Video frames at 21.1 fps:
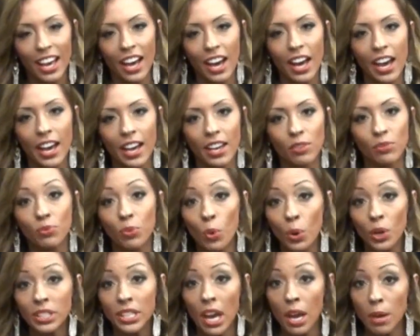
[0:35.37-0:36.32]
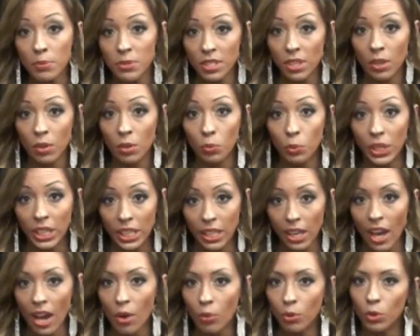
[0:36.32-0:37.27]
and four times a week
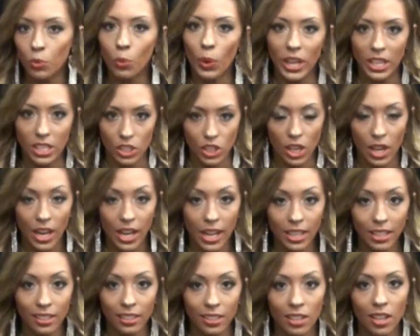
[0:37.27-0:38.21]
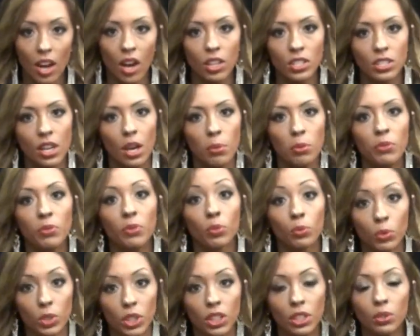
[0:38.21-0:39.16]
I would weight train on top of
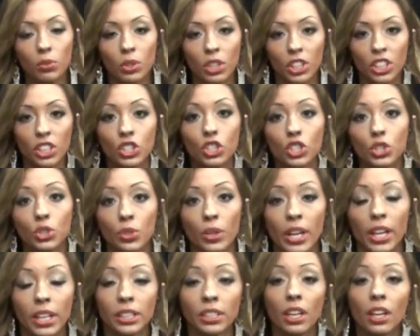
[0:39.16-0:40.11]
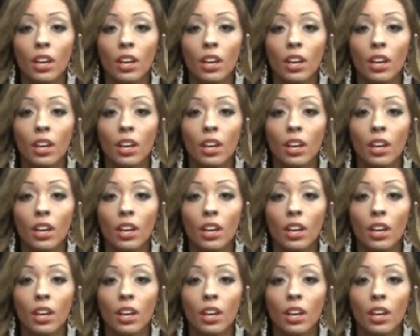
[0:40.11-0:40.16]
a really, really strict